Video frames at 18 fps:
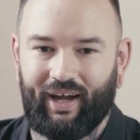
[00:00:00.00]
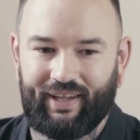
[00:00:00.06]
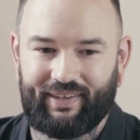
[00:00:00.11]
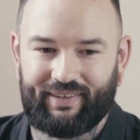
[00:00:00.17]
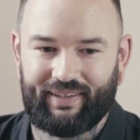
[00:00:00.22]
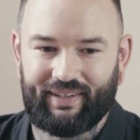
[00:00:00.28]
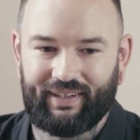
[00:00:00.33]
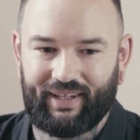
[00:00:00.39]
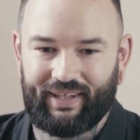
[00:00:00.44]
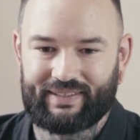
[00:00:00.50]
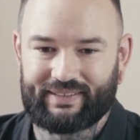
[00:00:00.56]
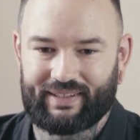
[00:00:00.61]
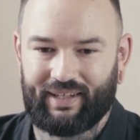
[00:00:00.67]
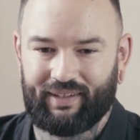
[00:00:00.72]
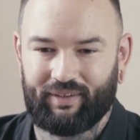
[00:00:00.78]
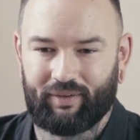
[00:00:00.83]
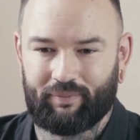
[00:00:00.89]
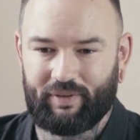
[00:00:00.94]
I think it's
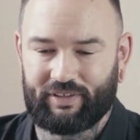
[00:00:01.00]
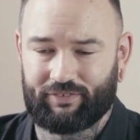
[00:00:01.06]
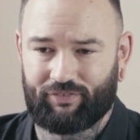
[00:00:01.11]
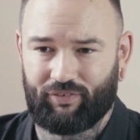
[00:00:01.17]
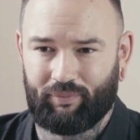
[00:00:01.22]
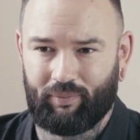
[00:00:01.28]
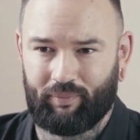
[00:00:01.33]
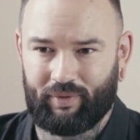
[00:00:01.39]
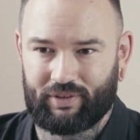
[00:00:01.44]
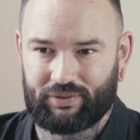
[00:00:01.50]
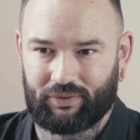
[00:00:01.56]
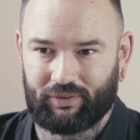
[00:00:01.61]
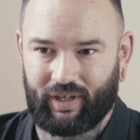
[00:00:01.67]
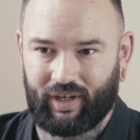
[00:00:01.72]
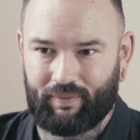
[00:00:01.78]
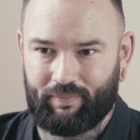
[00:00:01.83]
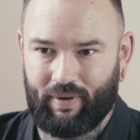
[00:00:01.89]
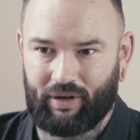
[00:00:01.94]
a little bit different when we're
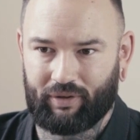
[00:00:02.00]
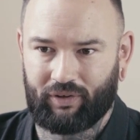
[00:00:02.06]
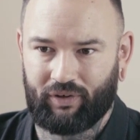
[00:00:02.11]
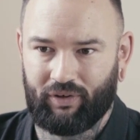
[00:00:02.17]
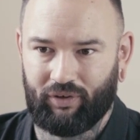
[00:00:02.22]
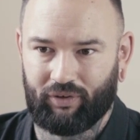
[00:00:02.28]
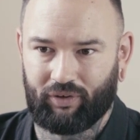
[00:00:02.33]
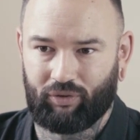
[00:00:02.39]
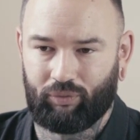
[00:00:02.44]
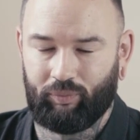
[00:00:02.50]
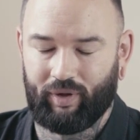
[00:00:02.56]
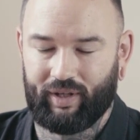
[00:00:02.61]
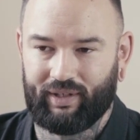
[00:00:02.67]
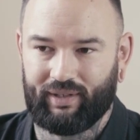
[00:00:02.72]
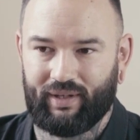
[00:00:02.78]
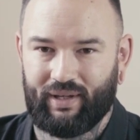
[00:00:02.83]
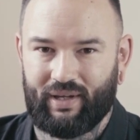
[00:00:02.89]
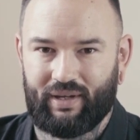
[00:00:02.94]
talking about Cook,
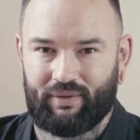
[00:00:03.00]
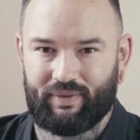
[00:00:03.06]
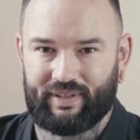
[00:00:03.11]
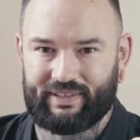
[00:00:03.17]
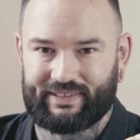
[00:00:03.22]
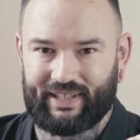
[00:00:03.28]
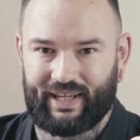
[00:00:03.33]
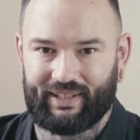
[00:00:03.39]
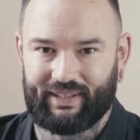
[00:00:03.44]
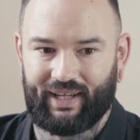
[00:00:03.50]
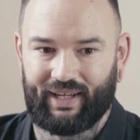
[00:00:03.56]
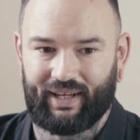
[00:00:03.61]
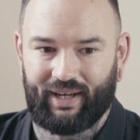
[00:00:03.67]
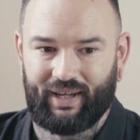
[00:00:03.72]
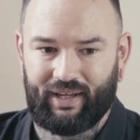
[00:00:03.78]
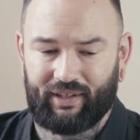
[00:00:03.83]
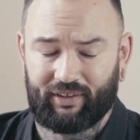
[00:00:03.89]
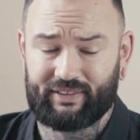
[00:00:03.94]
when we say
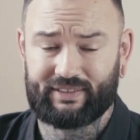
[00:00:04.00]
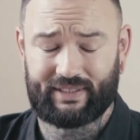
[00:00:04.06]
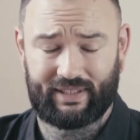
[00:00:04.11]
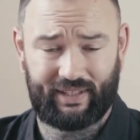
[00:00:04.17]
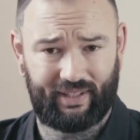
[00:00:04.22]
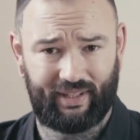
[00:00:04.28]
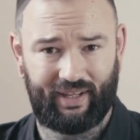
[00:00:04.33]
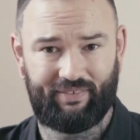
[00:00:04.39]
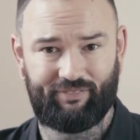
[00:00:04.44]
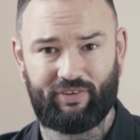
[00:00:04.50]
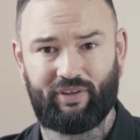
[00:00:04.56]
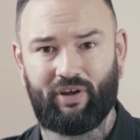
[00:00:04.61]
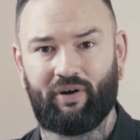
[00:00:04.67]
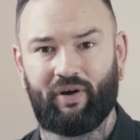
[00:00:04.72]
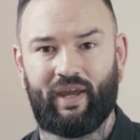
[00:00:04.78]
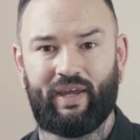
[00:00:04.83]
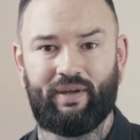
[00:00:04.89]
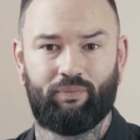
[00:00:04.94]
that, because even
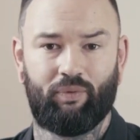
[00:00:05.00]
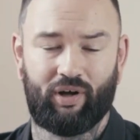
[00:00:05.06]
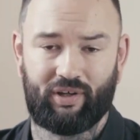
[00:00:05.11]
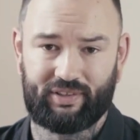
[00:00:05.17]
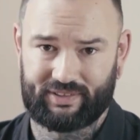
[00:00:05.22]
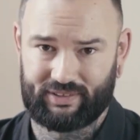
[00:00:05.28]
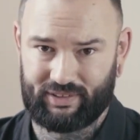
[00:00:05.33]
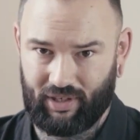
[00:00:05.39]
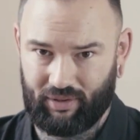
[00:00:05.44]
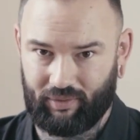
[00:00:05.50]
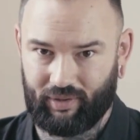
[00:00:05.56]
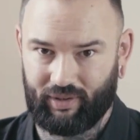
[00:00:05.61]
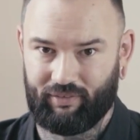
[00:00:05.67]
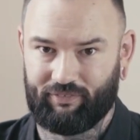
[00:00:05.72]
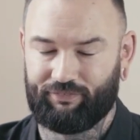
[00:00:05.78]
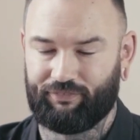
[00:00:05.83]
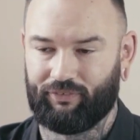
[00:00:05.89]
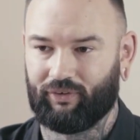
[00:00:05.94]
though he was
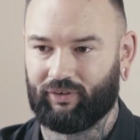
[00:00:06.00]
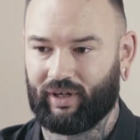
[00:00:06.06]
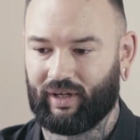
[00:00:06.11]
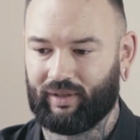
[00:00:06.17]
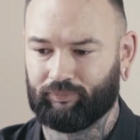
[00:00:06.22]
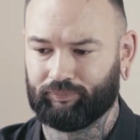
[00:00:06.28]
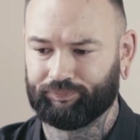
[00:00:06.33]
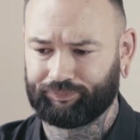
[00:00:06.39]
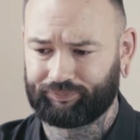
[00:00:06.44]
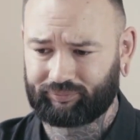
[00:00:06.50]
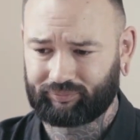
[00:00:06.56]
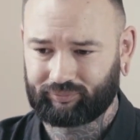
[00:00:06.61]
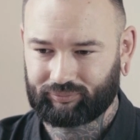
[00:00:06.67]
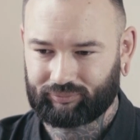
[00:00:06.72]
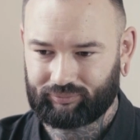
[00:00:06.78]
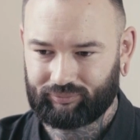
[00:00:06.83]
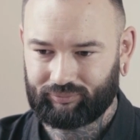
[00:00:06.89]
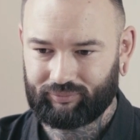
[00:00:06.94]
known for
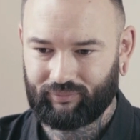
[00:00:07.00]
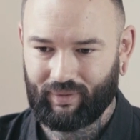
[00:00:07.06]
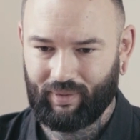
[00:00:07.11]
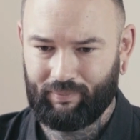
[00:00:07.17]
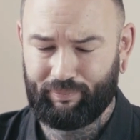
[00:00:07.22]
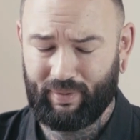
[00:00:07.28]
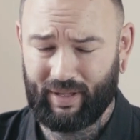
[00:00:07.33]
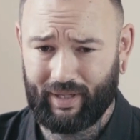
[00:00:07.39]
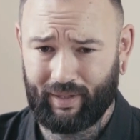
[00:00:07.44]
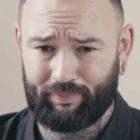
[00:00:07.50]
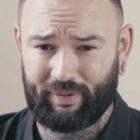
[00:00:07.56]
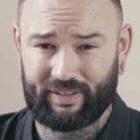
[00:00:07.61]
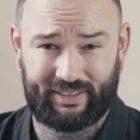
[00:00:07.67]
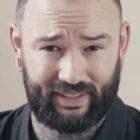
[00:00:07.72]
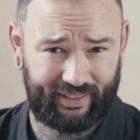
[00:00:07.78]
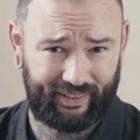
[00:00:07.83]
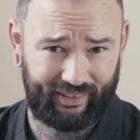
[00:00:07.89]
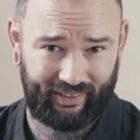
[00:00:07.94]
being
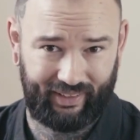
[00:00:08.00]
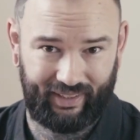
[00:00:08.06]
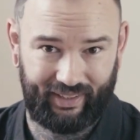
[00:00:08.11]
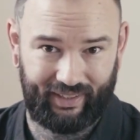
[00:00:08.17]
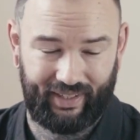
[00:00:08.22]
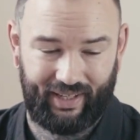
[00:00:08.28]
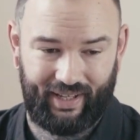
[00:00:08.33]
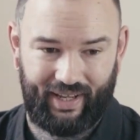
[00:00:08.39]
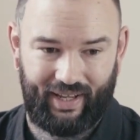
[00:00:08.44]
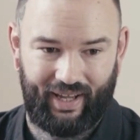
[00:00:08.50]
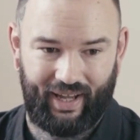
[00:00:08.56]
particularly,